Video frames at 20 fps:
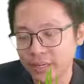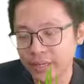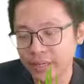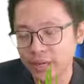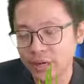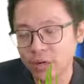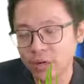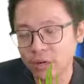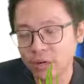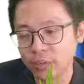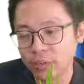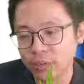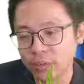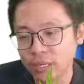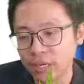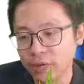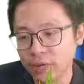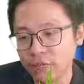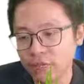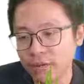
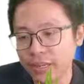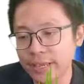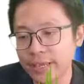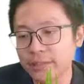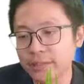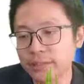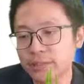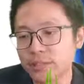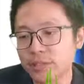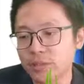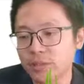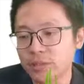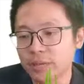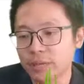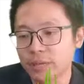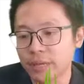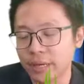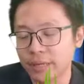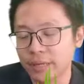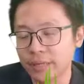concave lens,
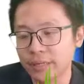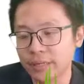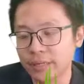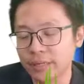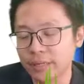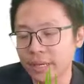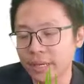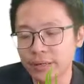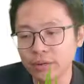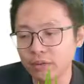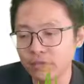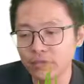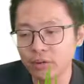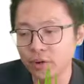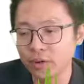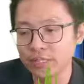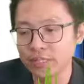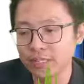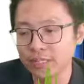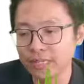it cannot focus
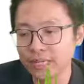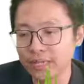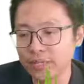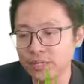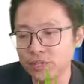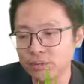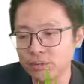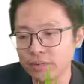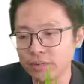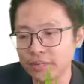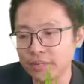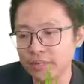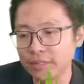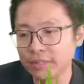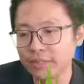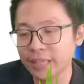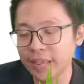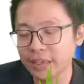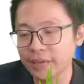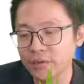the light. It surely
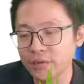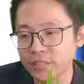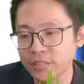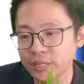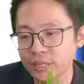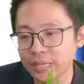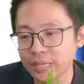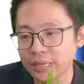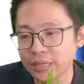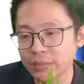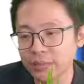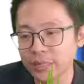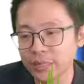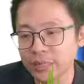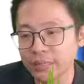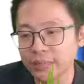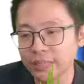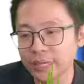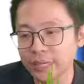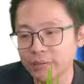diverge the light away.
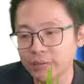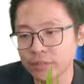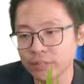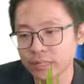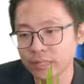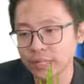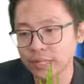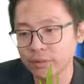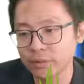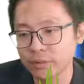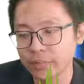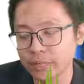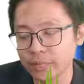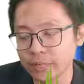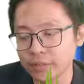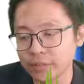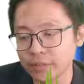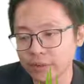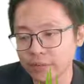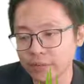Diverge the light away.
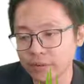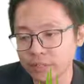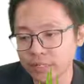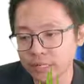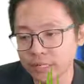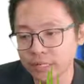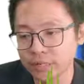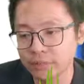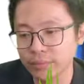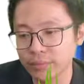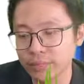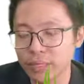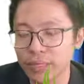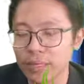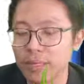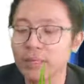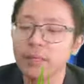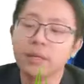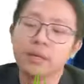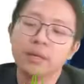Diverge the light away.
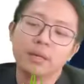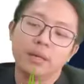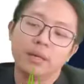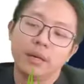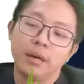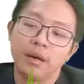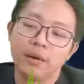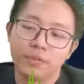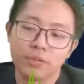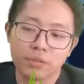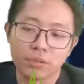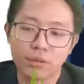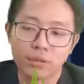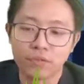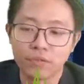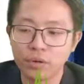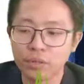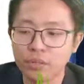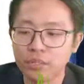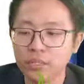Of
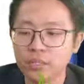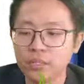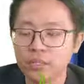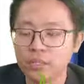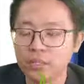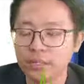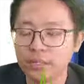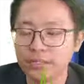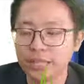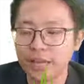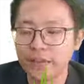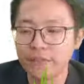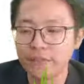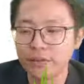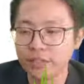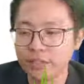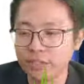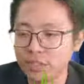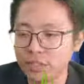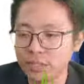course, this is the
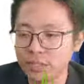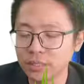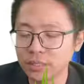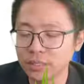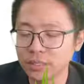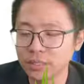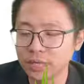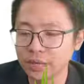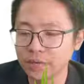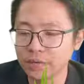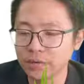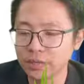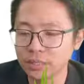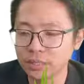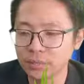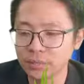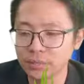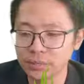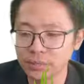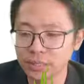diverging
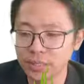mirror and